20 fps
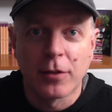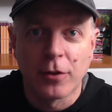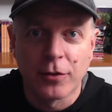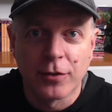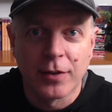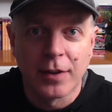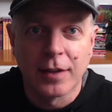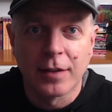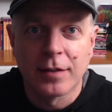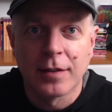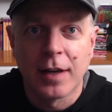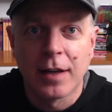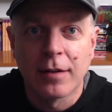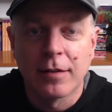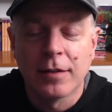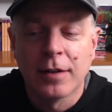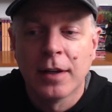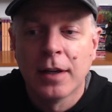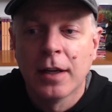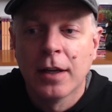those things now.
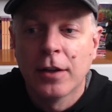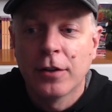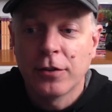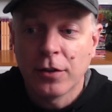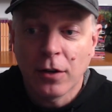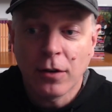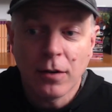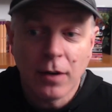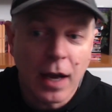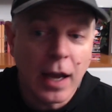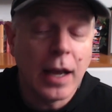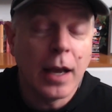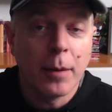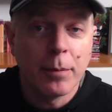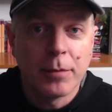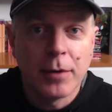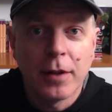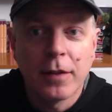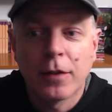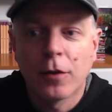So I
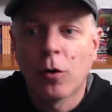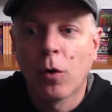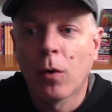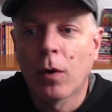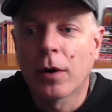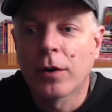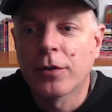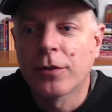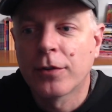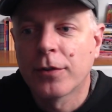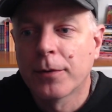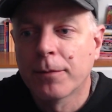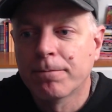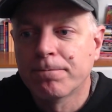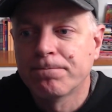update the course.